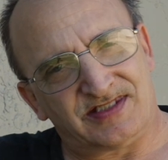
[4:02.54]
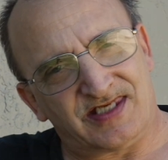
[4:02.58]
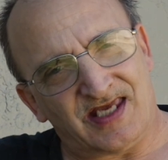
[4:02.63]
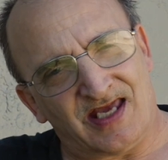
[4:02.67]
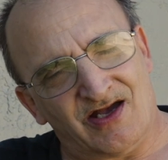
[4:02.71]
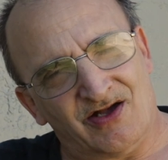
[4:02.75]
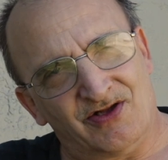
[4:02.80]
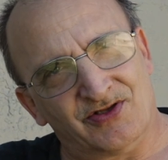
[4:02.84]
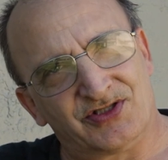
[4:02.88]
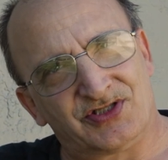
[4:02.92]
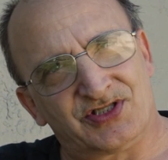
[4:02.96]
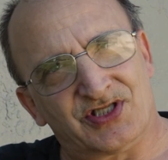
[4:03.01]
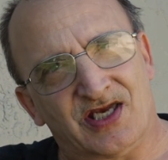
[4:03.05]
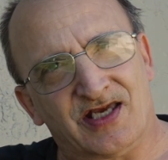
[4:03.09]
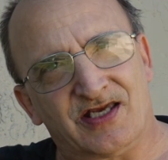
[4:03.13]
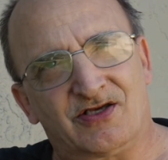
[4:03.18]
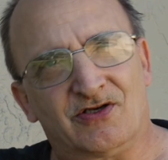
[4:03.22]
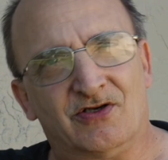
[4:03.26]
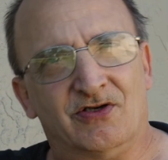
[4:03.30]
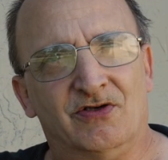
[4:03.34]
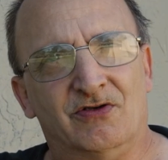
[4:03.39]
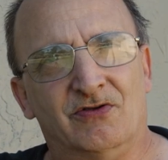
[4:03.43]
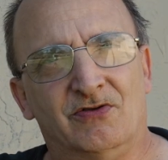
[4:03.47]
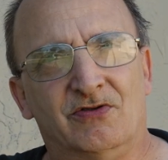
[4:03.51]
down
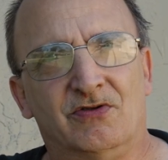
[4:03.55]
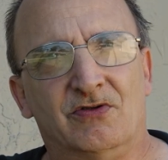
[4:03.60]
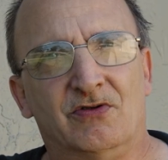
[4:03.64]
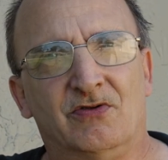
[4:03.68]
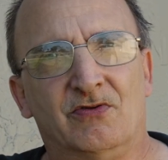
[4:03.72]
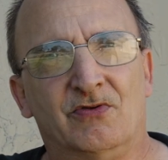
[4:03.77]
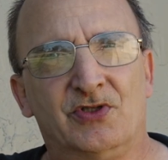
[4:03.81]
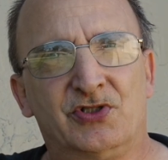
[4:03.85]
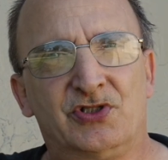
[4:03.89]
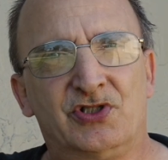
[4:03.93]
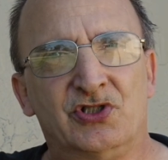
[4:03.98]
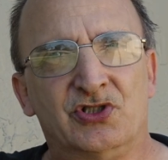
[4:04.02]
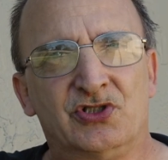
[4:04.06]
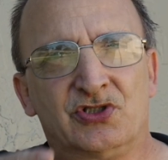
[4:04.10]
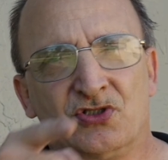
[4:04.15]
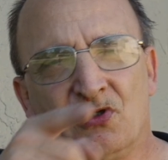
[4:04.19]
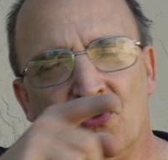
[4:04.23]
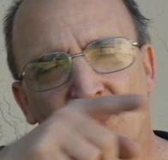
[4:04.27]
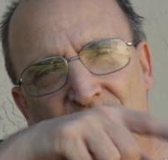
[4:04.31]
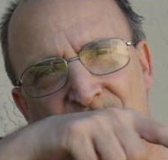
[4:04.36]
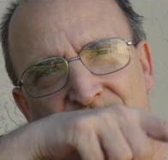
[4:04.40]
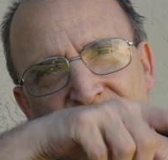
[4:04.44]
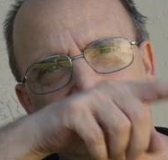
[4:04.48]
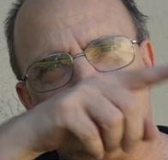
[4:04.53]
cycle, which is
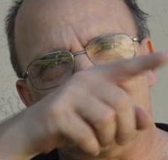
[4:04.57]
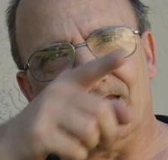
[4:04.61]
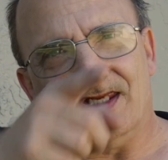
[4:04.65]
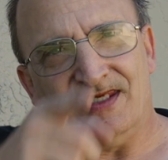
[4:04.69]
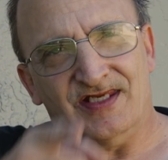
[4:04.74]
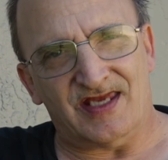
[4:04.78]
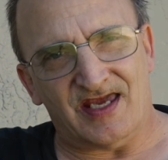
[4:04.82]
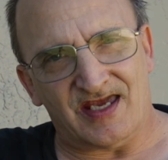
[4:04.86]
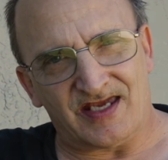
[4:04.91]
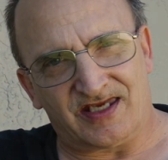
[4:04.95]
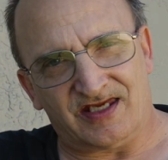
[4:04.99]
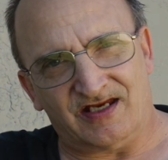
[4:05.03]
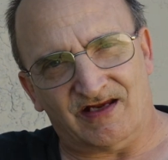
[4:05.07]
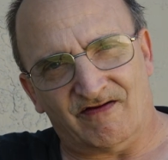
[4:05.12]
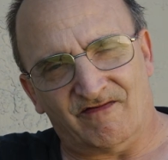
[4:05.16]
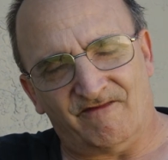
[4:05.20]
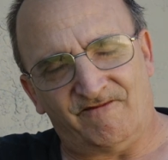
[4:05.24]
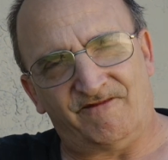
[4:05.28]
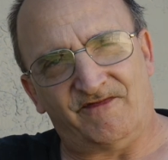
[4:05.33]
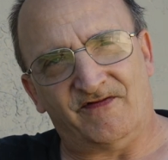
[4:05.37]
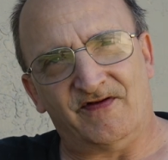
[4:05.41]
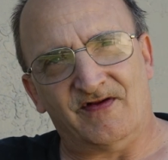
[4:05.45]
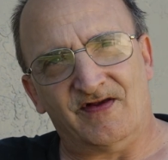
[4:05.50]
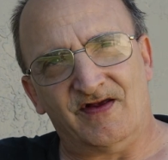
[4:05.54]
going into the
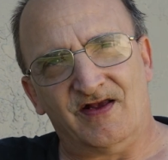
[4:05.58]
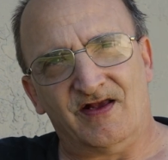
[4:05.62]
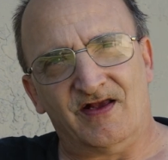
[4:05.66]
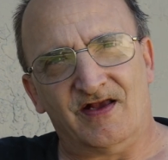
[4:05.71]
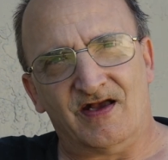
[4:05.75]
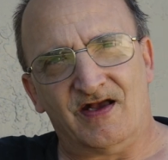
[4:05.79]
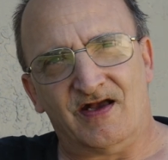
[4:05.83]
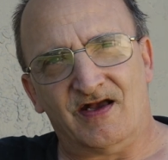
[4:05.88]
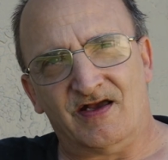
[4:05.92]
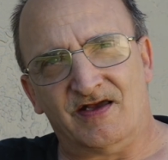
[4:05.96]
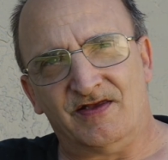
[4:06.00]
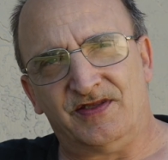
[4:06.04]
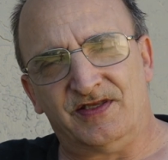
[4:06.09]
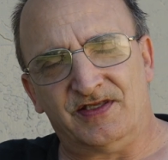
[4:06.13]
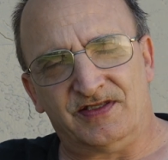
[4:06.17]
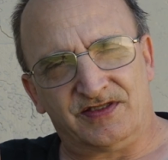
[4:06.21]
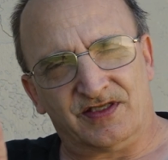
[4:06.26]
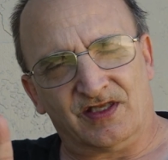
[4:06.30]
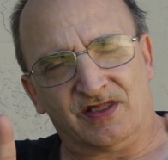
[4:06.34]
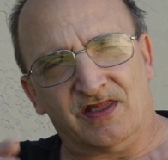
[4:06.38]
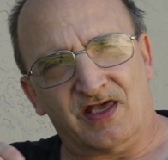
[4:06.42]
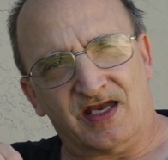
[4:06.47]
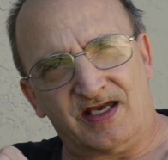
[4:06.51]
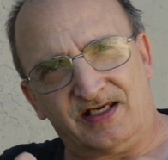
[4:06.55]
negative,
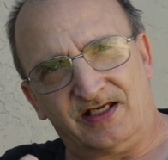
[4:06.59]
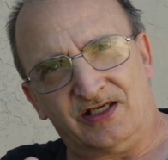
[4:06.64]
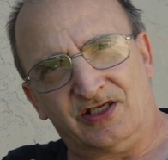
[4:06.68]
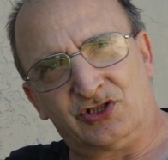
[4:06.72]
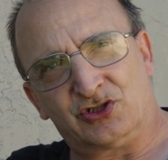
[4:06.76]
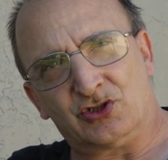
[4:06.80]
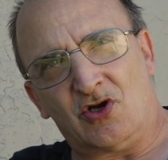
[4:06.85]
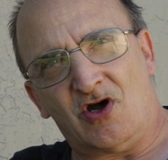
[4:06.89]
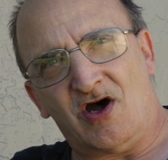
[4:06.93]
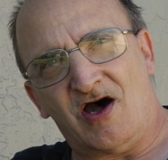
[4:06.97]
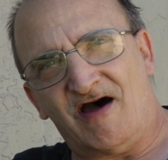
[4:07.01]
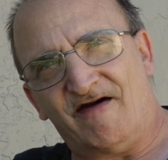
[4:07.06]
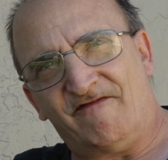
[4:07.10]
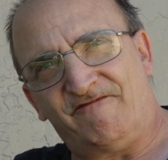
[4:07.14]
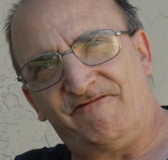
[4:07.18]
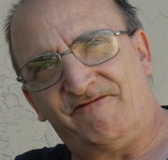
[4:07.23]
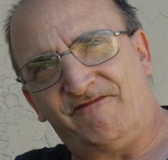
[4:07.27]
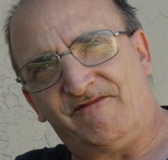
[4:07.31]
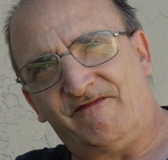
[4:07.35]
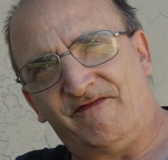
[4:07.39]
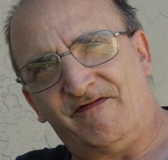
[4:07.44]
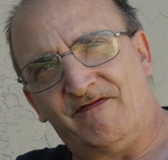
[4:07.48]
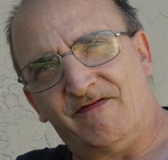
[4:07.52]
the light is off.